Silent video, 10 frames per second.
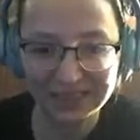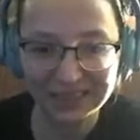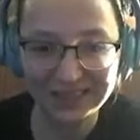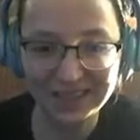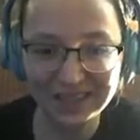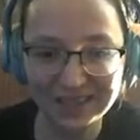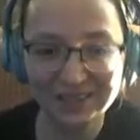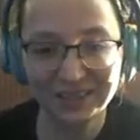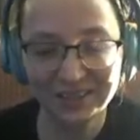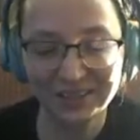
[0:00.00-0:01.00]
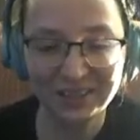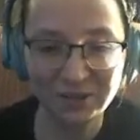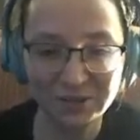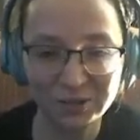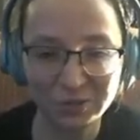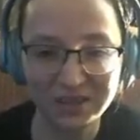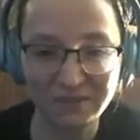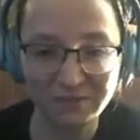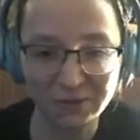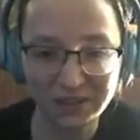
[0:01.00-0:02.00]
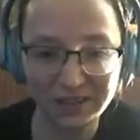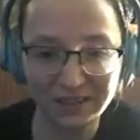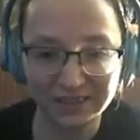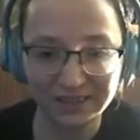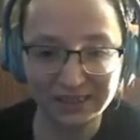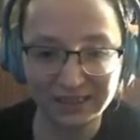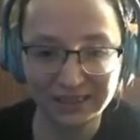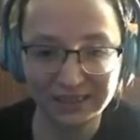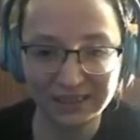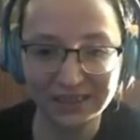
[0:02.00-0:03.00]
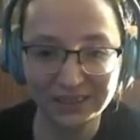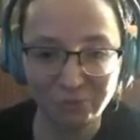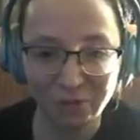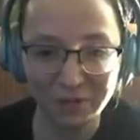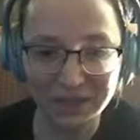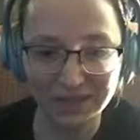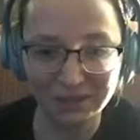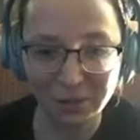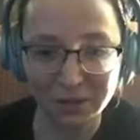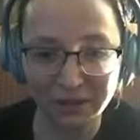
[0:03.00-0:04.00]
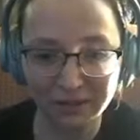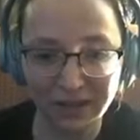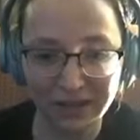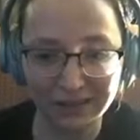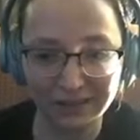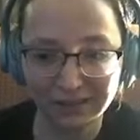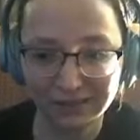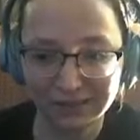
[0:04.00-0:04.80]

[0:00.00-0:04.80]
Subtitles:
Is this the year 2040? Wilmington, North Carolina?